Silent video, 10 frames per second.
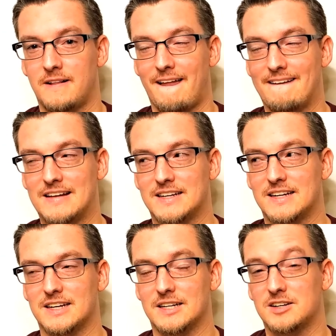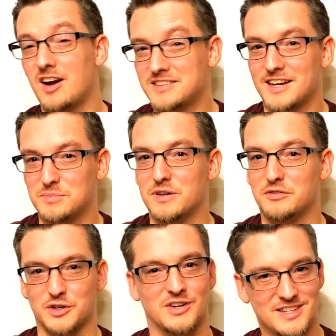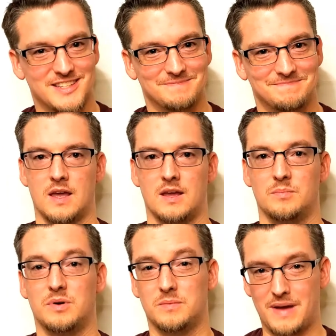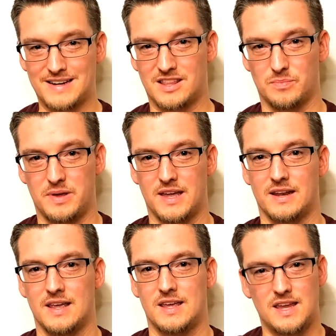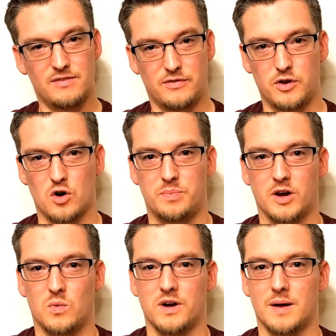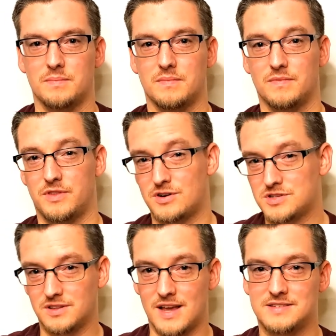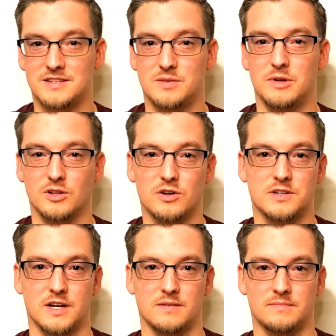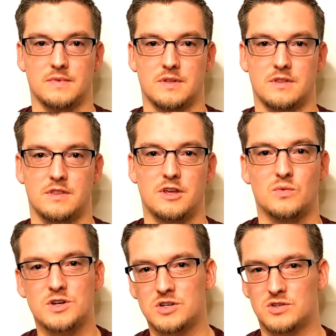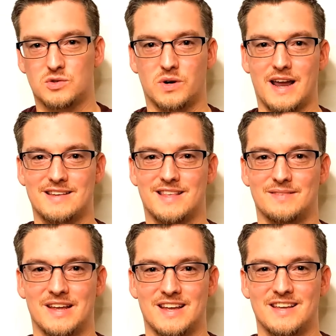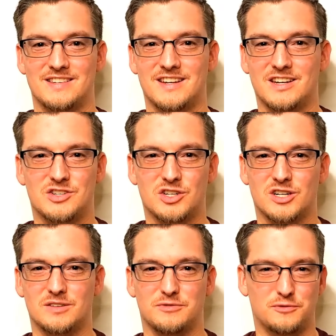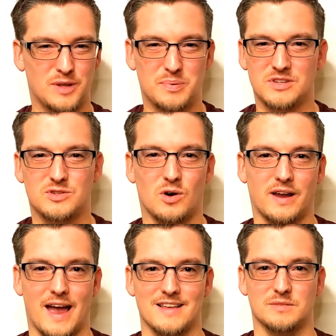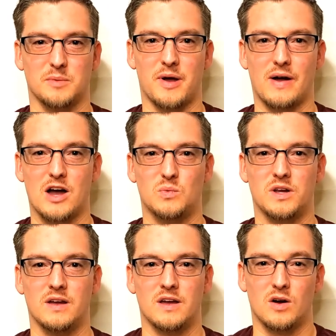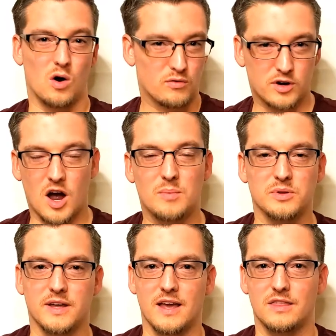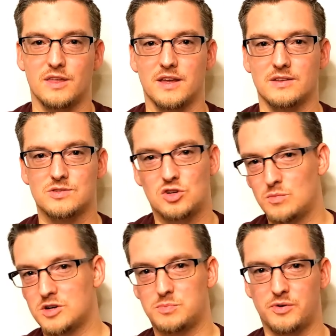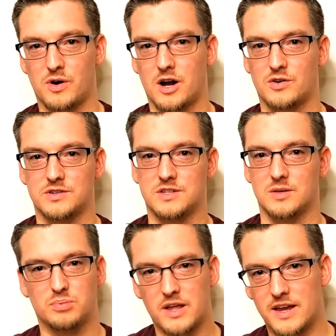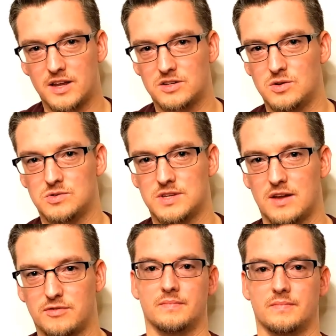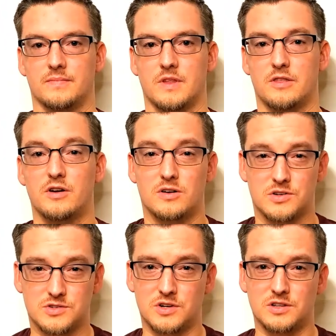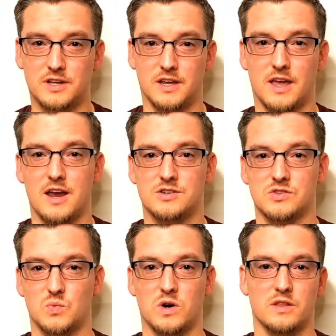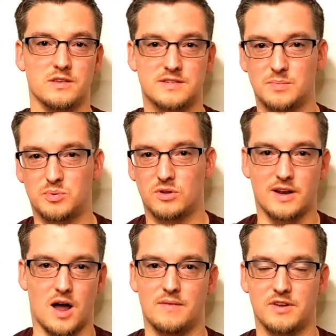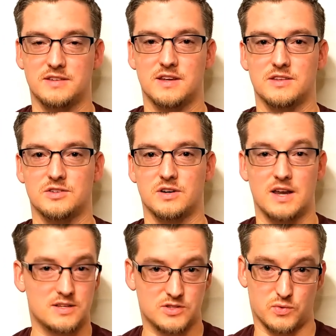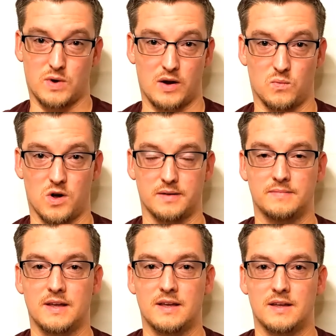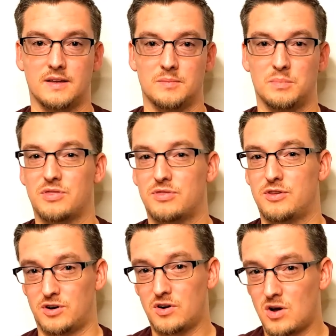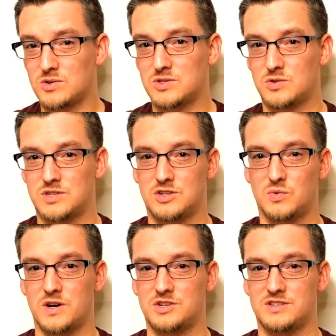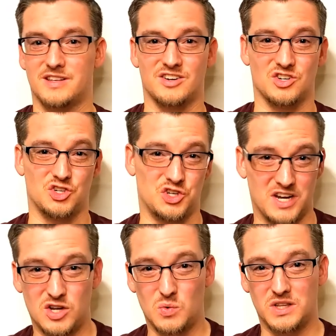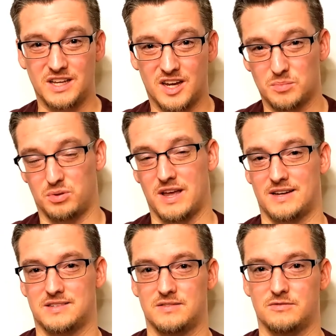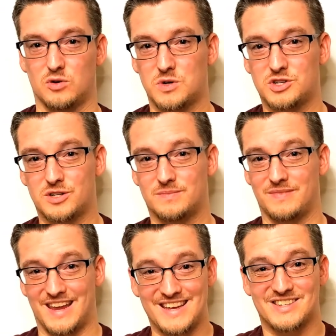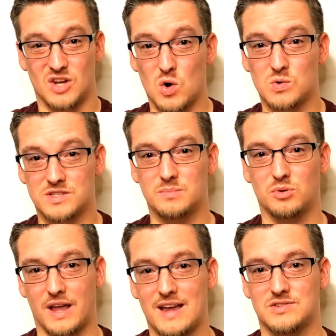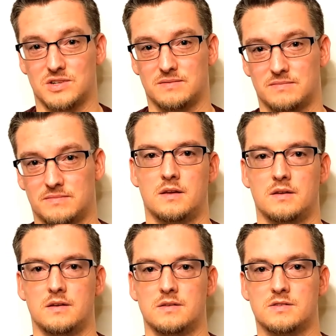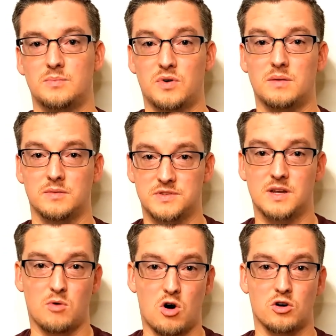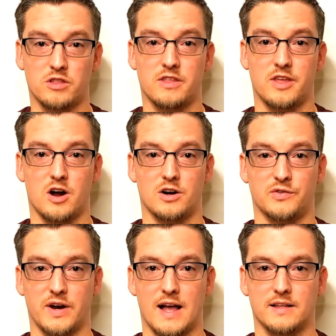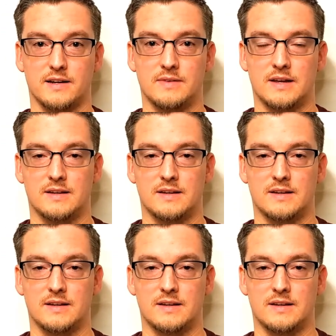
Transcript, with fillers: Uh, contact me if you're interested. But back to the pin, even if you don't pick one up, there's a lesson to be learned here. The original story has that signature flippant sarcasm about how we overcomplicate things, too much bureaucracy, playing it too safe. There are certainly occasions where the simple and obvious answer is the right one. But there are also situations that are genuinely complex, for which there is no simple answer. Some problems seem harder than they are in reality.